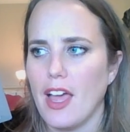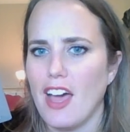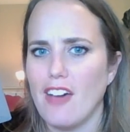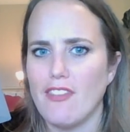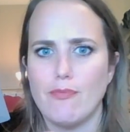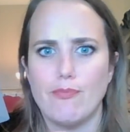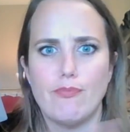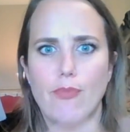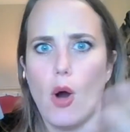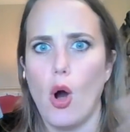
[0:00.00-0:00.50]

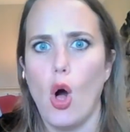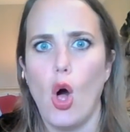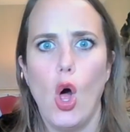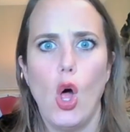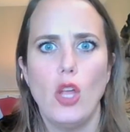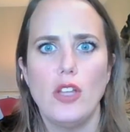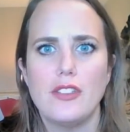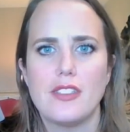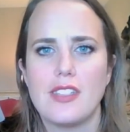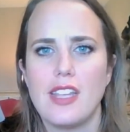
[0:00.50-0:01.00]
have,
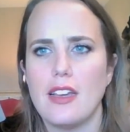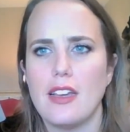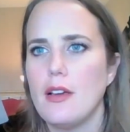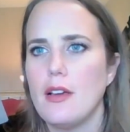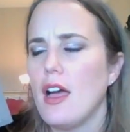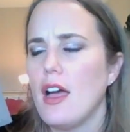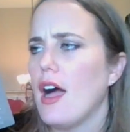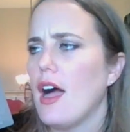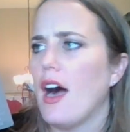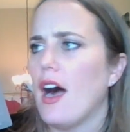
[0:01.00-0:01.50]
balls,
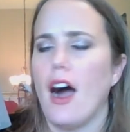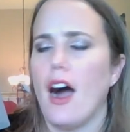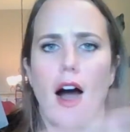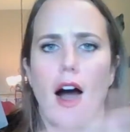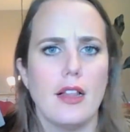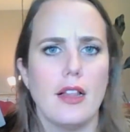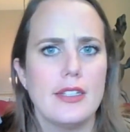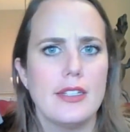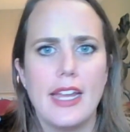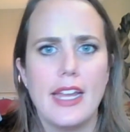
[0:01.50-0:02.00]

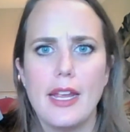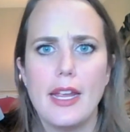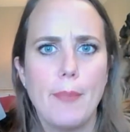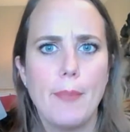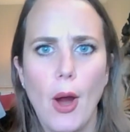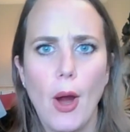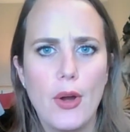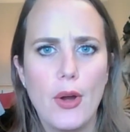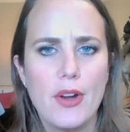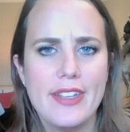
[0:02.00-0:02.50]
holiday
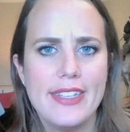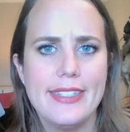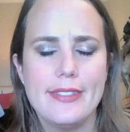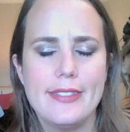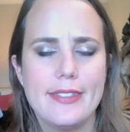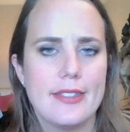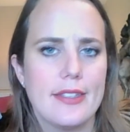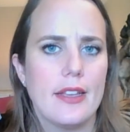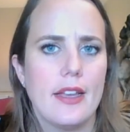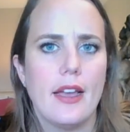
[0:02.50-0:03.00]

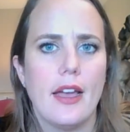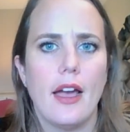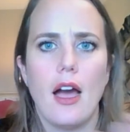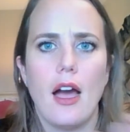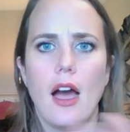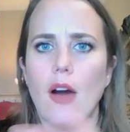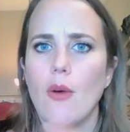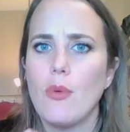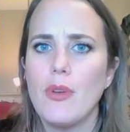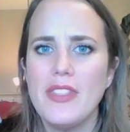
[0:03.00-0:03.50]
parties,
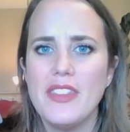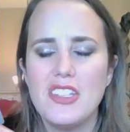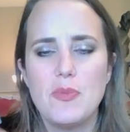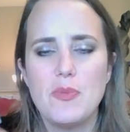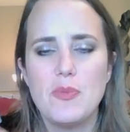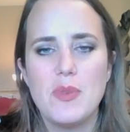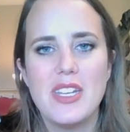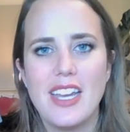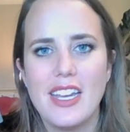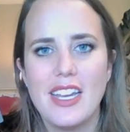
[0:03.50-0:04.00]
wouldn't this
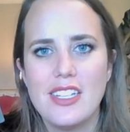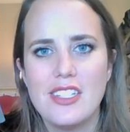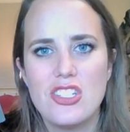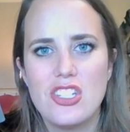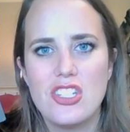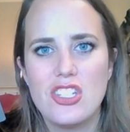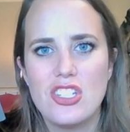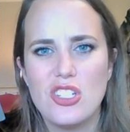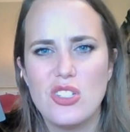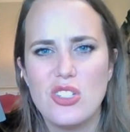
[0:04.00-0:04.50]
be nice
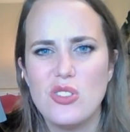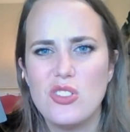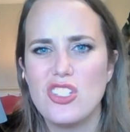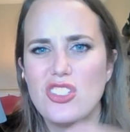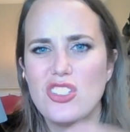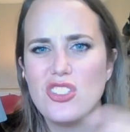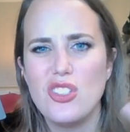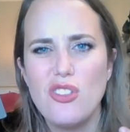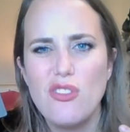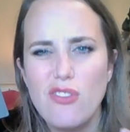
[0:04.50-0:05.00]
to do
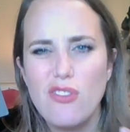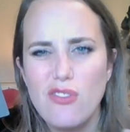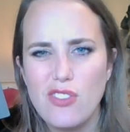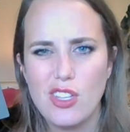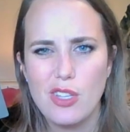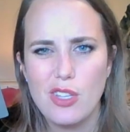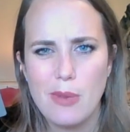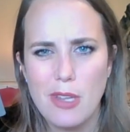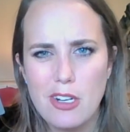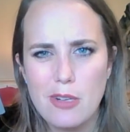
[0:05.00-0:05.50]
just so you
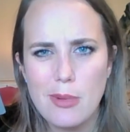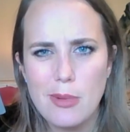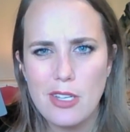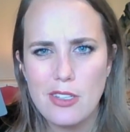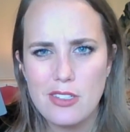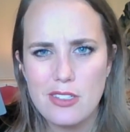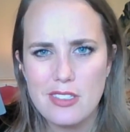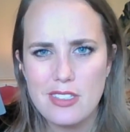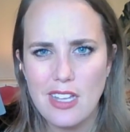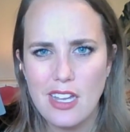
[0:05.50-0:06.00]
feel better about
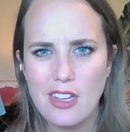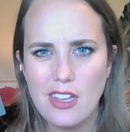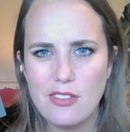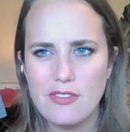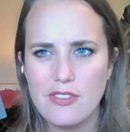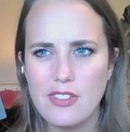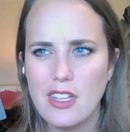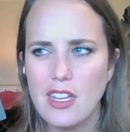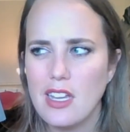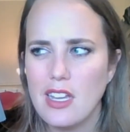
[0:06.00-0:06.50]

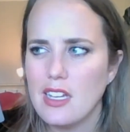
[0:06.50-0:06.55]
yourself?